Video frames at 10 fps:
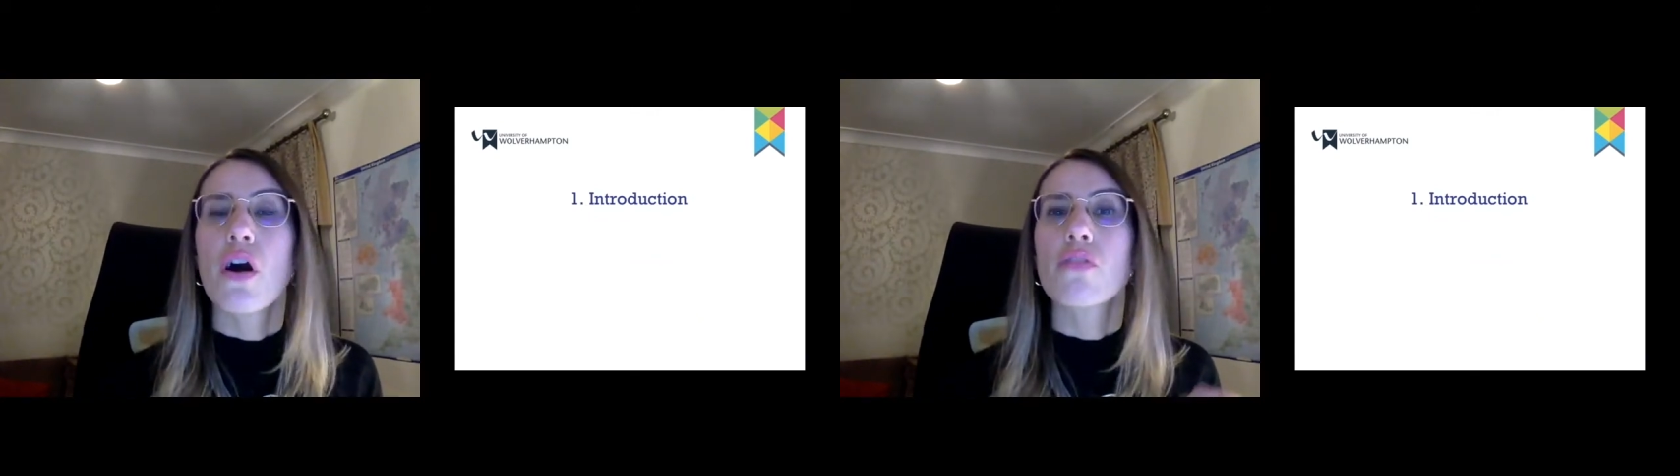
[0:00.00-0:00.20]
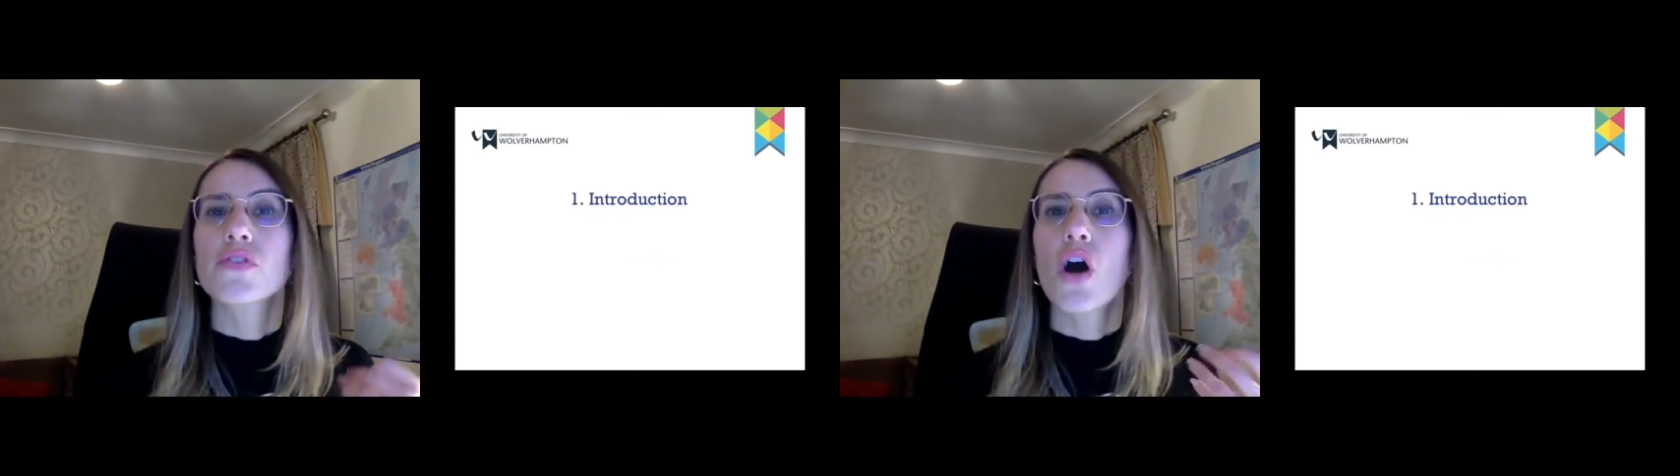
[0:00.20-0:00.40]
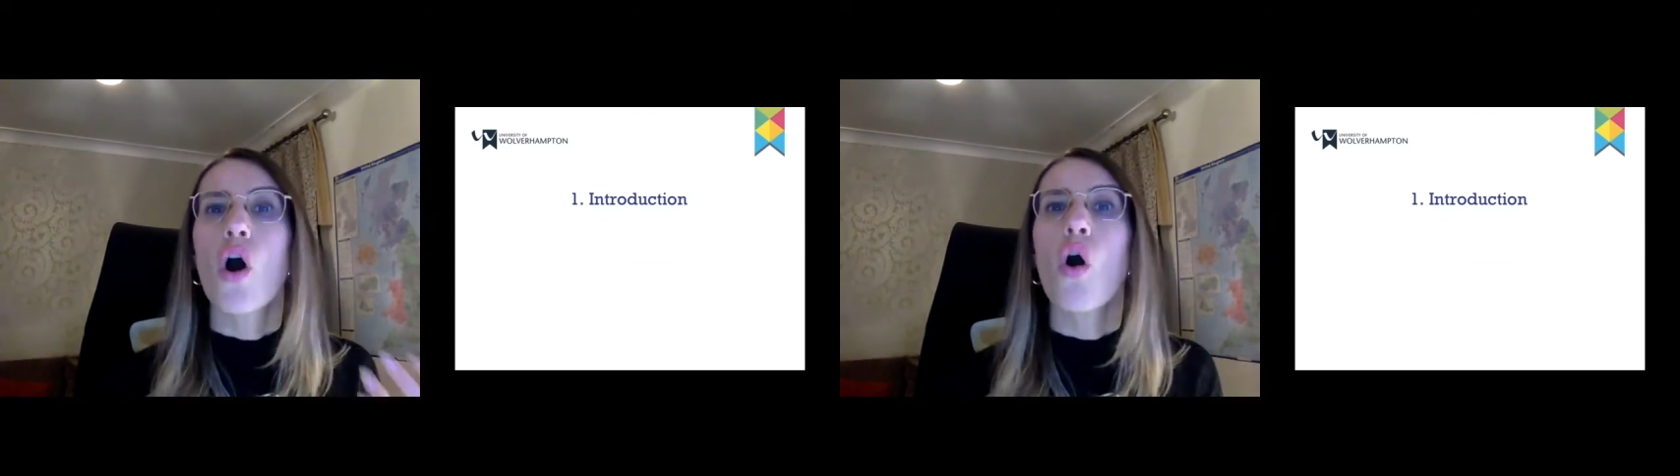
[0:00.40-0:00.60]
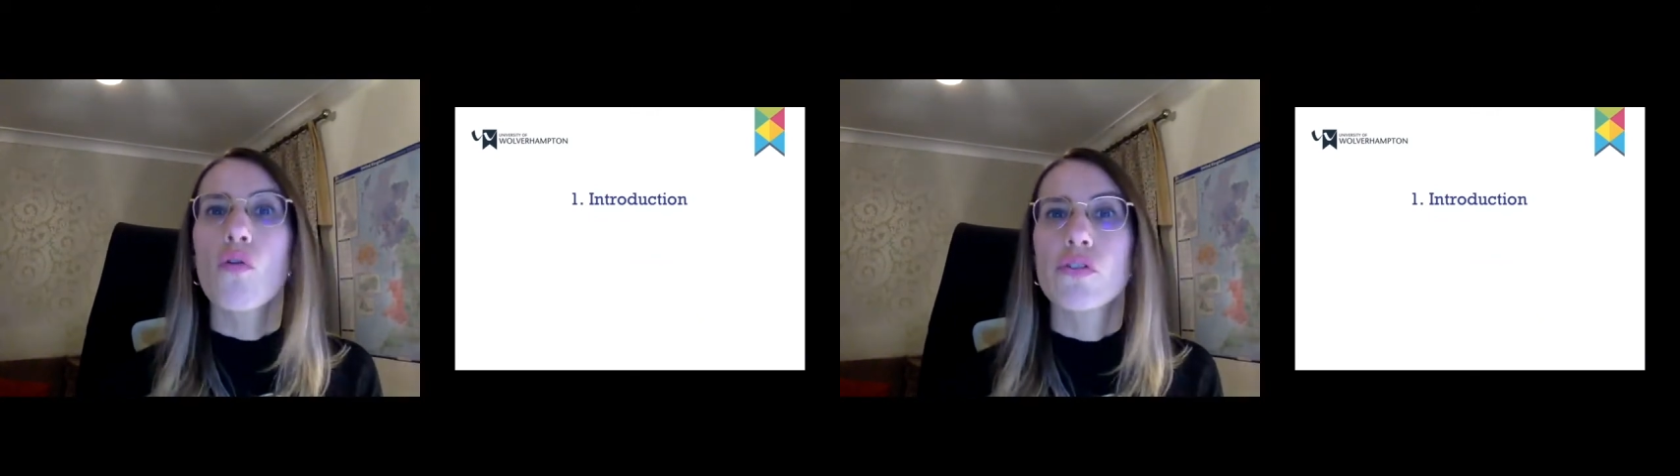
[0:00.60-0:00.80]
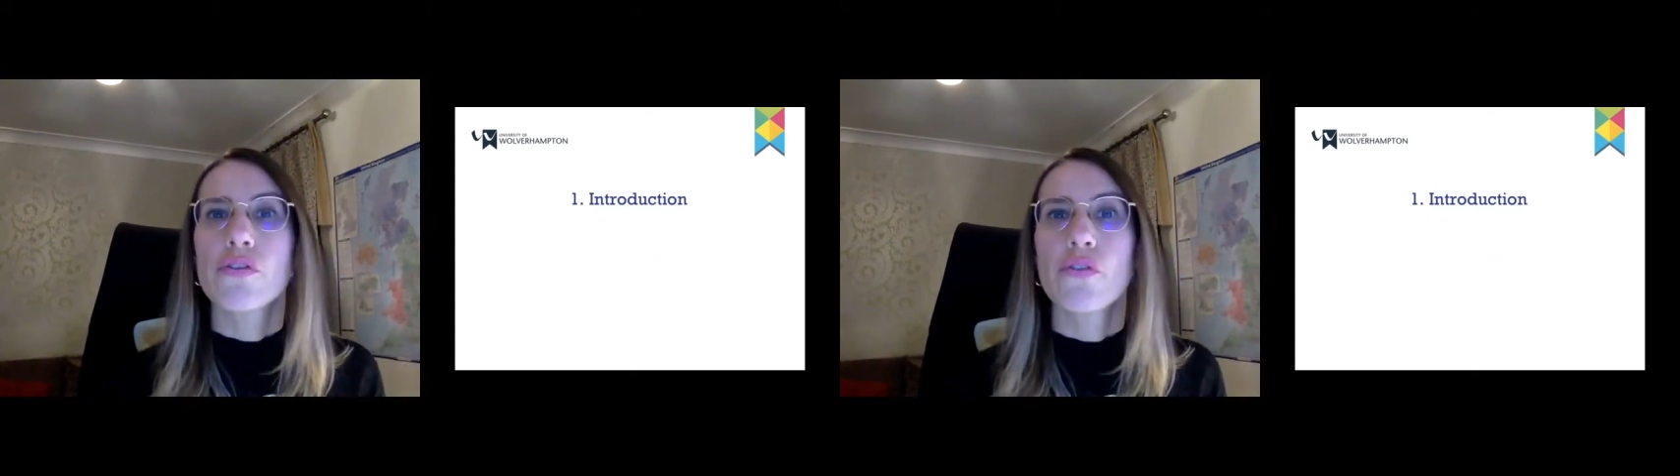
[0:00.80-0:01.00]
of the
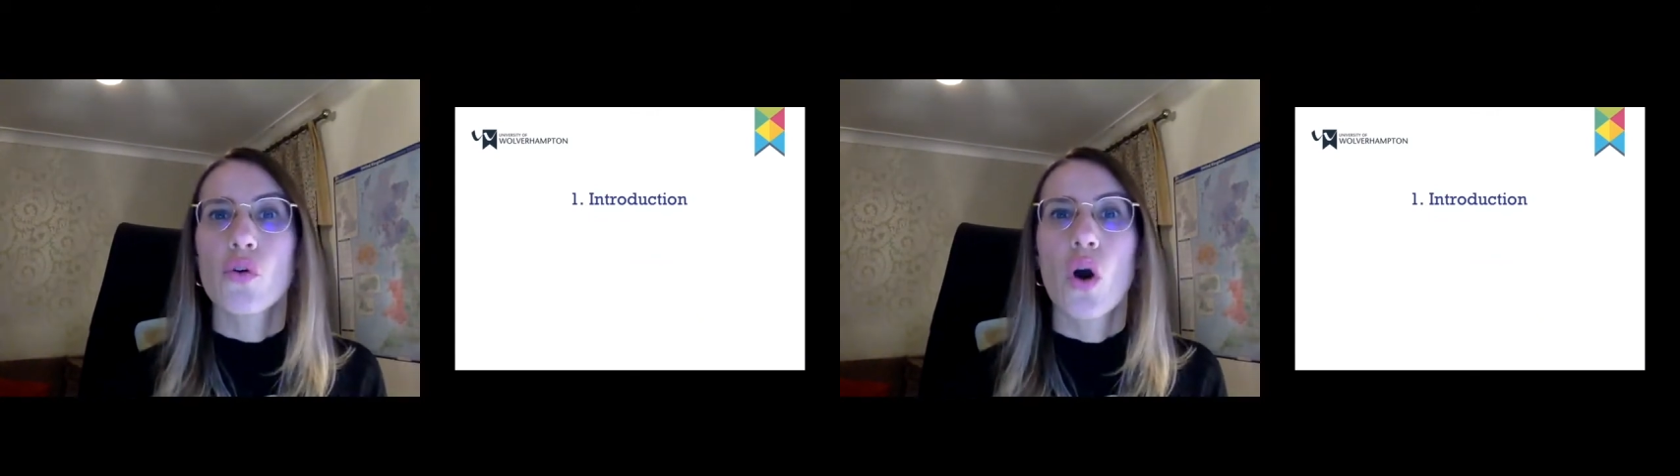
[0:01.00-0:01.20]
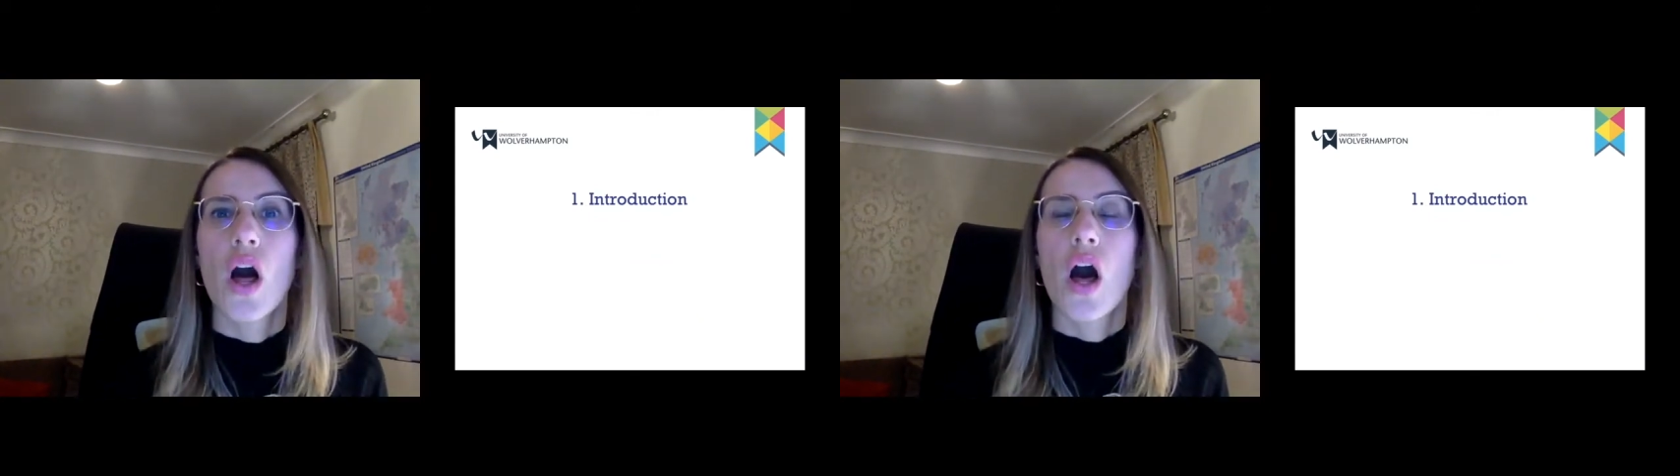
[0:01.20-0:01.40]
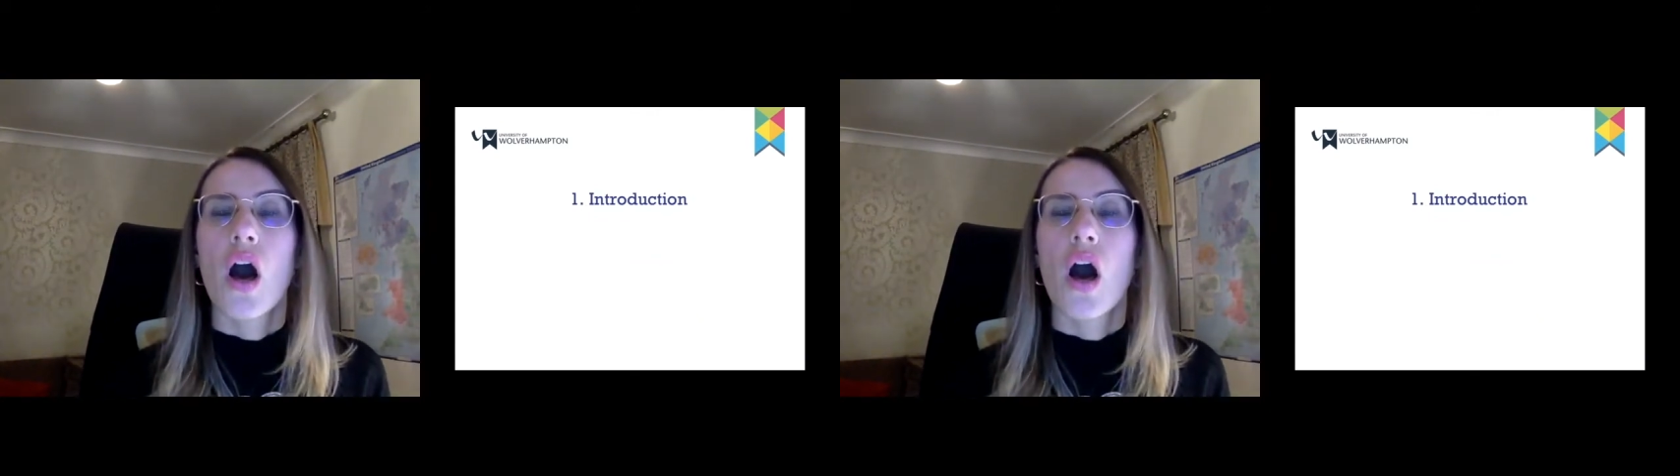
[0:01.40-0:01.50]
overview